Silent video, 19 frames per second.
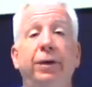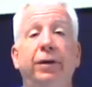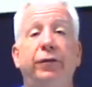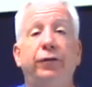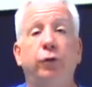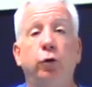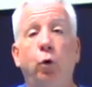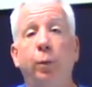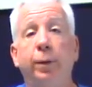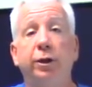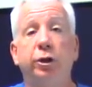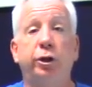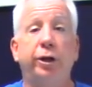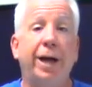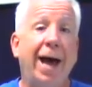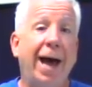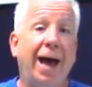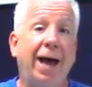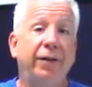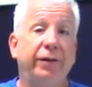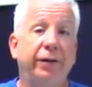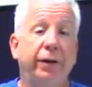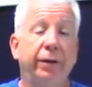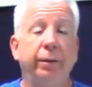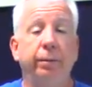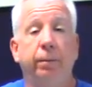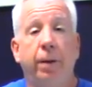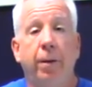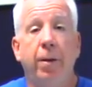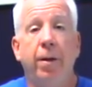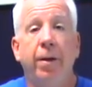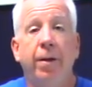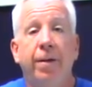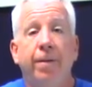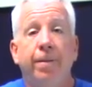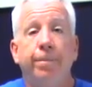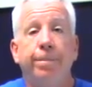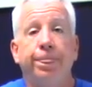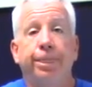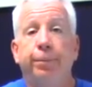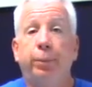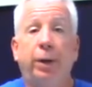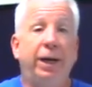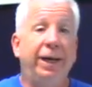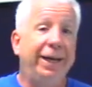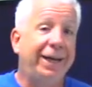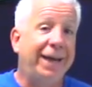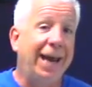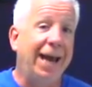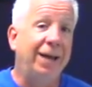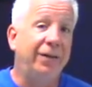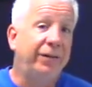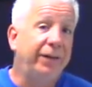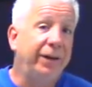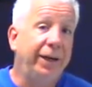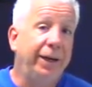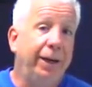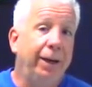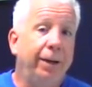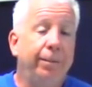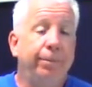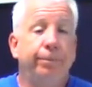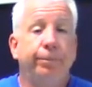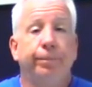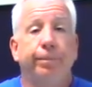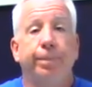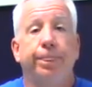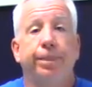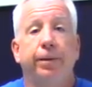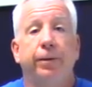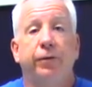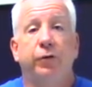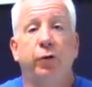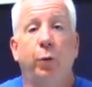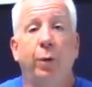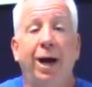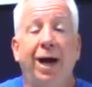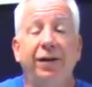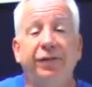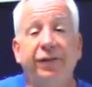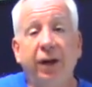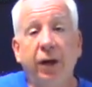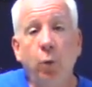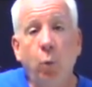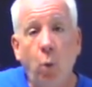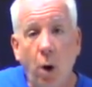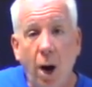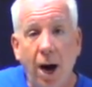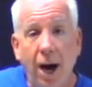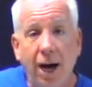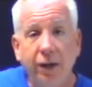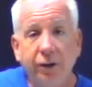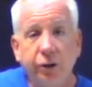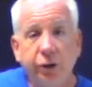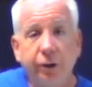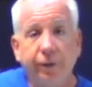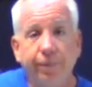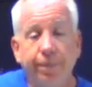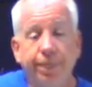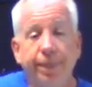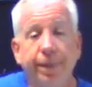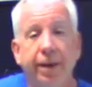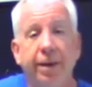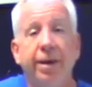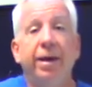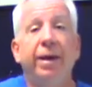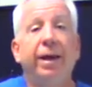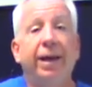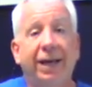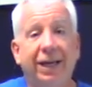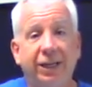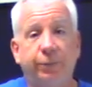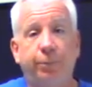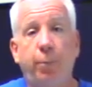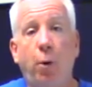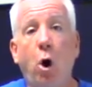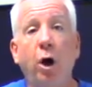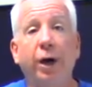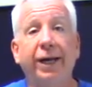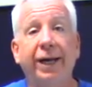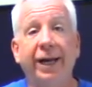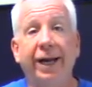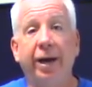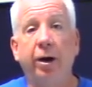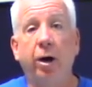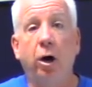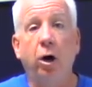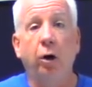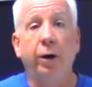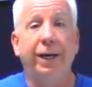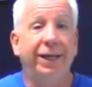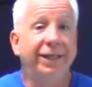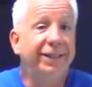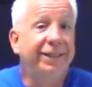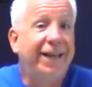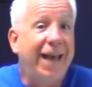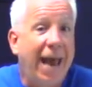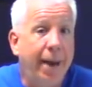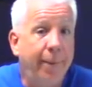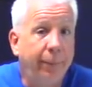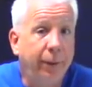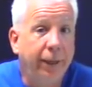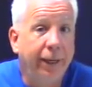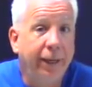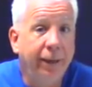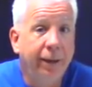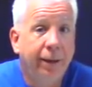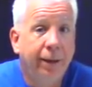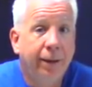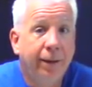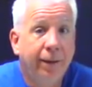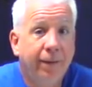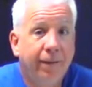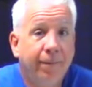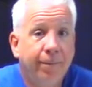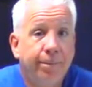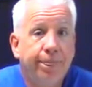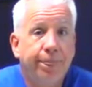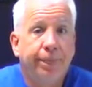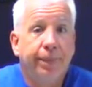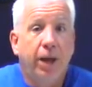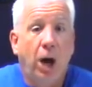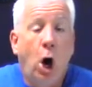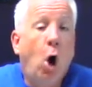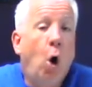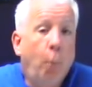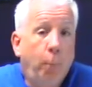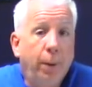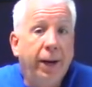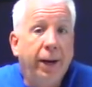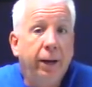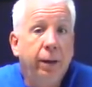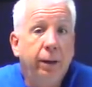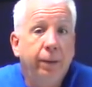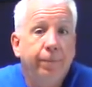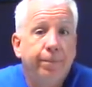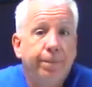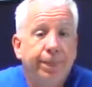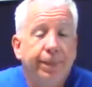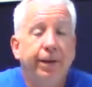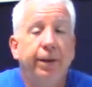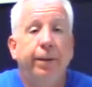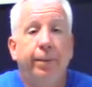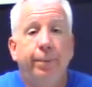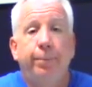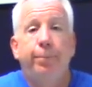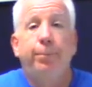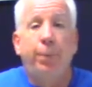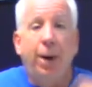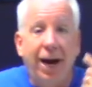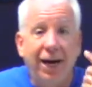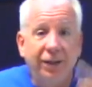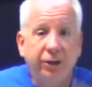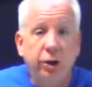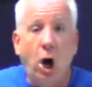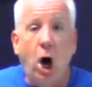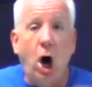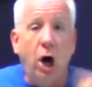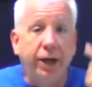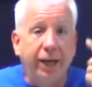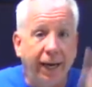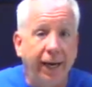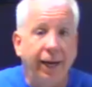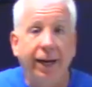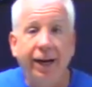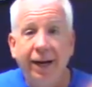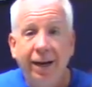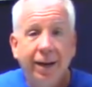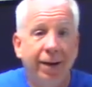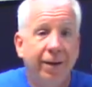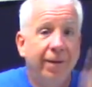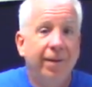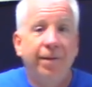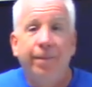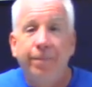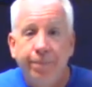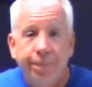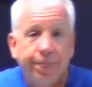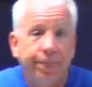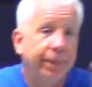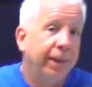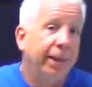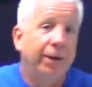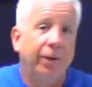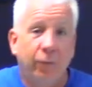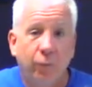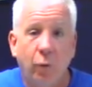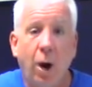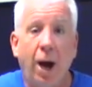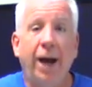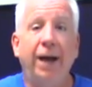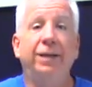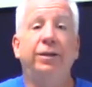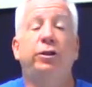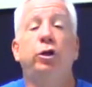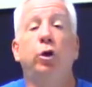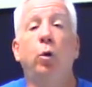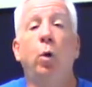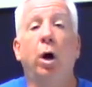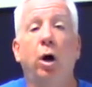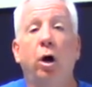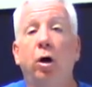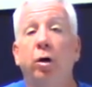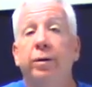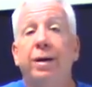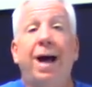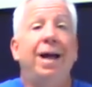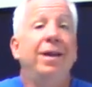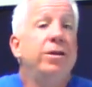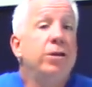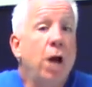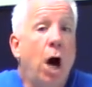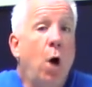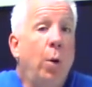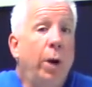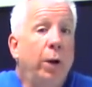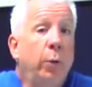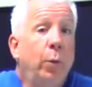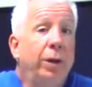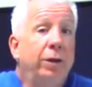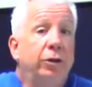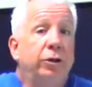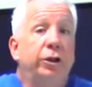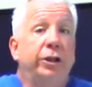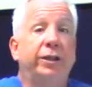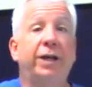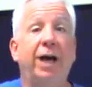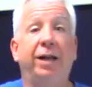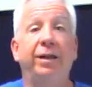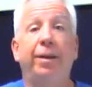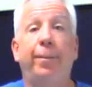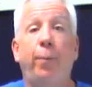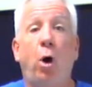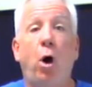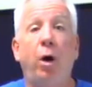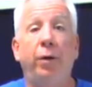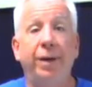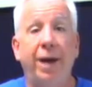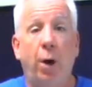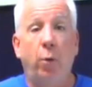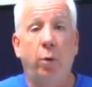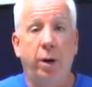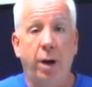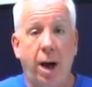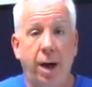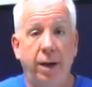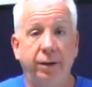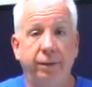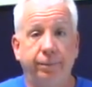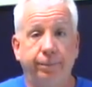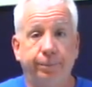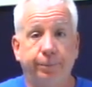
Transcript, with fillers: assuming she has it, but he can't see it. So when I say watch, he's barking at her, he's gambling, hoping by talking, right, to her, not knowing whether she's got the ball now or not.